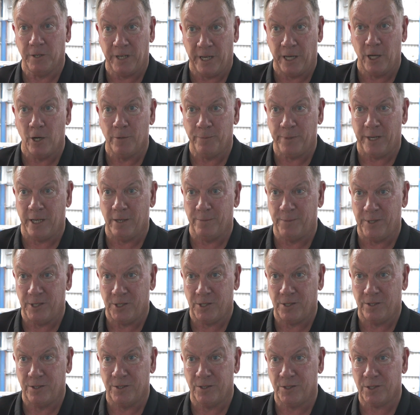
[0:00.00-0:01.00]
to help our
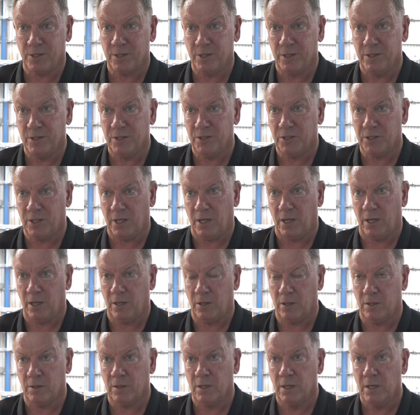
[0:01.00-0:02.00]
business.
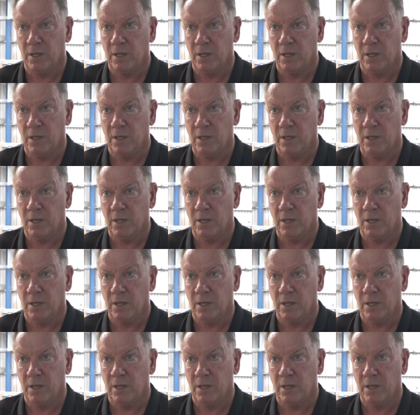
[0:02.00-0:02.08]
So